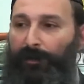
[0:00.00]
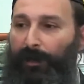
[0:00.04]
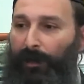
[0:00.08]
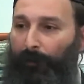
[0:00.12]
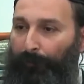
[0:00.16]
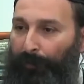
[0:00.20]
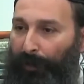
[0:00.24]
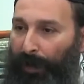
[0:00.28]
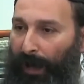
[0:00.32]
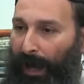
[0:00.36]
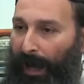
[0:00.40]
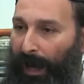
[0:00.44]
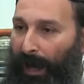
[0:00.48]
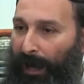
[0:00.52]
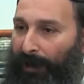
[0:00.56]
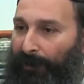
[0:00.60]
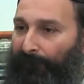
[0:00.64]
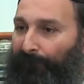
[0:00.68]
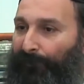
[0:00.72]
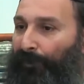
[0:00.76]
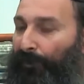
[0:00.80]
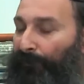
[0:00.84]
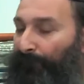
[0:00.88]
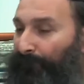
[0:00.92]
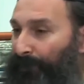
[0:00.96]
They
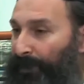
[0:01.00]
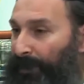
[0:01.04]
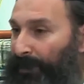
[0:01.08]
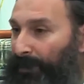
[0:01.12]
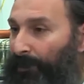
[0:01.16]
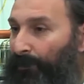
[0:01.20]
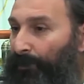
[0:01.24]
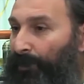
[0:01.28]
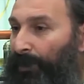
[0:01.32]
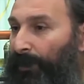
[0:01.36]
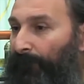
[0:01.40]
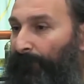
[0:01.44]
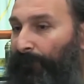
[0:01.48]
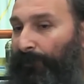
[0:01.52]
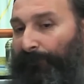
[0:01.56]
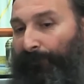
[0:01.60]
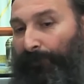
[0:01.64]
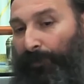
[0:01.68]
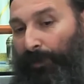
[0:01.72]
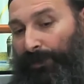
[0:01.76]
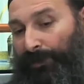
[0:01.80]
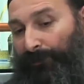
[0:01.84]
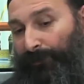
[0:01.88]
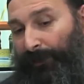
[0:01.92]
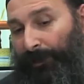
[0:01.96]
applied for a visa, whatever.
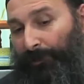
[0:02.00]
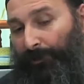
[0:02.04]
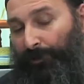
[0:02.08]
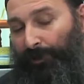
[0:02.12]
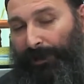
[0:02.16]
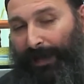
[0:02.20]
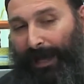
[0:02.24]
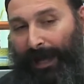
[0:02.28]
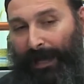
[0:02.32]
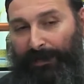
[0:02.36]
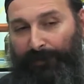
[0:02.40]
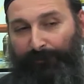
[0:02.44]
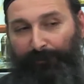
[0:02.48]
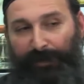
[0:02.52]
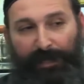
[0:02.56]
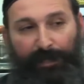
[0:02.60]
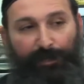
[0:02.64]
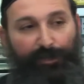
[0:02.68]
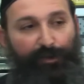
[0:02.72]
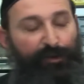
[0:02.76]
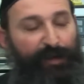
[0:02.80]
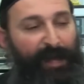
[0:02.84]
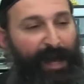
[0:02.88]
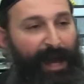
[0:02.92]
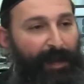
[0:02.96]
Of course, when you do it last
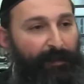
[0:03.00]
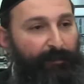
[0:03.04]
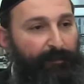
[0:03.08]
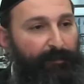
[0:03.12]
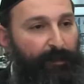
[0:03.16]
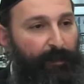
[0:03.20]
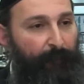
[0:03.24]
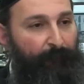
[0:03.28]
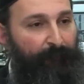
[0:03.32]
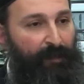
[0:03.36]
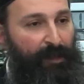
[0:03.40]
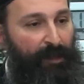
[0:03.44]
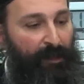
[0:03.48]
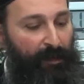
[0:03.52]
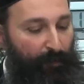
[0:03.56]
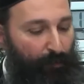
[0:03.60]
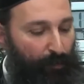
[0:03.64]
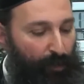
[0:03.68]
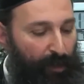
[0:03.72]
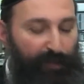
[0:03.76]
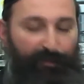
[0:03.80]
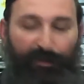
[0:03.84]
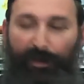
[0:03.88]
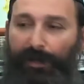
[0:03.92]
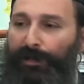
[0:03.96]
minute, you can't.
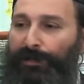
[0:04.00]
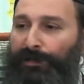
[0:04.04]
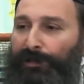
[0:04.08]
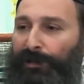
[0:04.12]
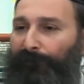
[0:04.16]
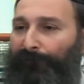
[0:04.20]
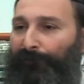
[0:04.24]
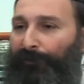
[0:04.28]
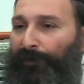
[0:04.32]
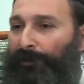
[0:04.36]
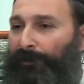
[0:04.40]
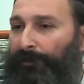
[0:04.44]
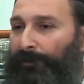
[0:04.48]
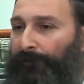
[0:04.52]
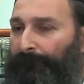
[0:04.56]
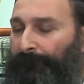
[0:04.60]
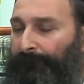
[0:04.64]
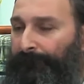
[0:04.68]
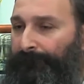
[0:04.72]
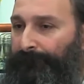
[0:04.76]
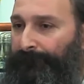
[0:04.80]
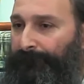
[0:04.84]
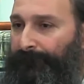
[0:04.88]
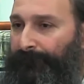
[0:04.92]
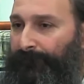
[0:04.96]
What do you think is different?
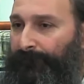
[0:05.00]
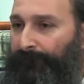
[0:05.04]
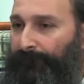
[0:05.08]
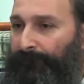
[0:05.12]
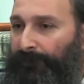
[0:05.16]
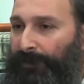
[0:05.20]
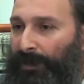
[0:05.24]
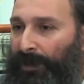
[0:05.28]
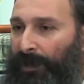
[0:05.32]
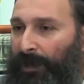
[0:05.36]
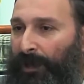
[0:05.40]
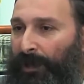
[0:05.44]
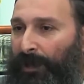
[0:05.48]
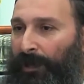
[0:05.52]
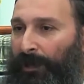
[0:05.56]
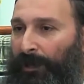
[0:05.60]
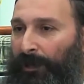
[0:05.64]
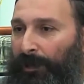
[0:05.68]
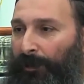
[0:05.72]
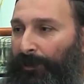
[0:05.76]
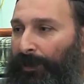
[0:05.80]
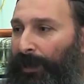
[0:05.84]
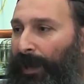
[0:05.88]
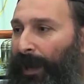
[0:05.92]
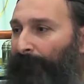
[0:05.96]

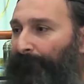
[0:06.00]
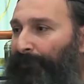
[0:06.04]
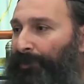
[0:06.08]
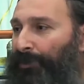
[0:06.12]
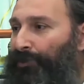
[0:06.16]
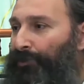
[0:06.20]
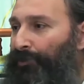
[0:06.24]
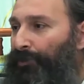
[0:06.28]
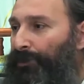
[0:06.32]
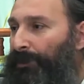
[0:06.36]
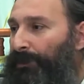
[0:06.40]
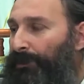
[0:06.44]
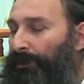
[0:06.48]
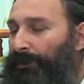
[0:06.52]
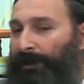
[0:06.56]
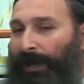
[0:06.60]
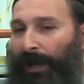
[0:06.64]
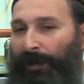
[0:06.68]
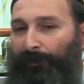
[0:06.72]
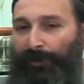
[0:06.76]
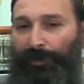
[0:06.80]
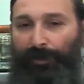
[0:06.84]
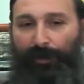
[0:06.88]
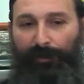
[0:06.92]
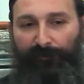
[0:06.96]
You know that half the Jews in this
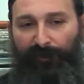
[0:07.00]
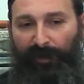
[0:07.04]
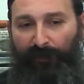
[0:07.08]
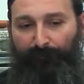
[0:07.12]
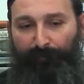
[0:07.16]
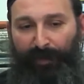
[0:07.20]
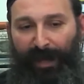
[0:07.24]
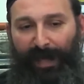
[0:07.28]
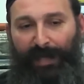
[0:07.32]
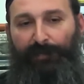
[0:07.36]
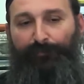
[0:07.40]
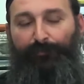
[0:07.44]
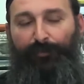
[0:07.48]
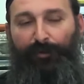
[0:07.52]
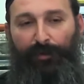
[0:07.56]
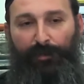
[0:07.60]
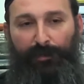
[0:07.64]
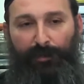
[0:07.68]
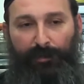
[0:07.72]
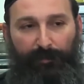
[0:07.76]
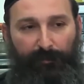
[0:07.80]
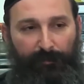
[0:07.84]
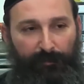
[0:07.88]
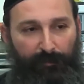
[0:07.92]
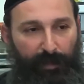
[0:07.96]
country don't even have
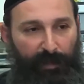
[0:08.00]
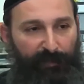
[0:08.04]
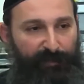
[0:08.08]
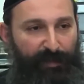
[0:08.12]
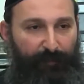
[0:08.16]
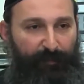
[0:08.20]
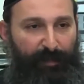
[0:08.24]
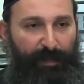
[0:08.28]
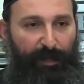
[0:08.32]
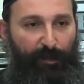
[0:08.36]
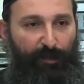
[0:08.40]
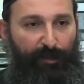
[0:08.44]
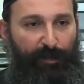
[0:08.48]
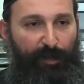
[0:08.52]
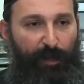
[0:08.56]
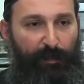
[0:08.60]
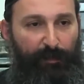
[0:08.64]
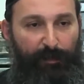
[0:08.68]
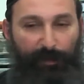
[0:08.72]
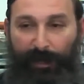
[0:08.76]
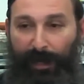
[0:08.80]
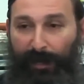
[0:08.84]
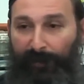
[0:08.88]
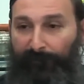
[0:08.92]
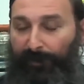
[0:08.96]
passports. What if something goes
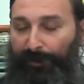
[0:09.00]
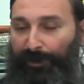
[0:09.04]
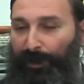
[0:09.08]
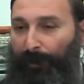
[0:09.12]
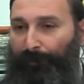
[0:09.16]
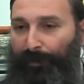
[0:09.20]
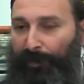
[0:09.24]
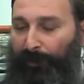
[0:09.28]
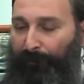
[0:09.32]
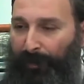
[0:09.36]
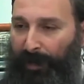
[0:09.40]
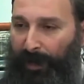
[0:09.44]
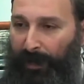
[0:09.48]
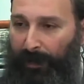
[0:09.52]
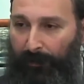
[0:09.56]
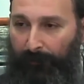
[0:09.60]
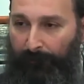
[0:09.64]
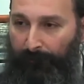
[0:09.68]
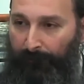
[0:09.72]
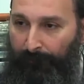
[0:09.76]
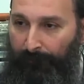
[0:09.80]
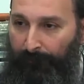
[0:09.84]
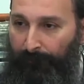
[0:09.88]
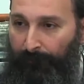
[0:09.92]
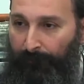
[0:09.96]
on? You can't even jump on a plane.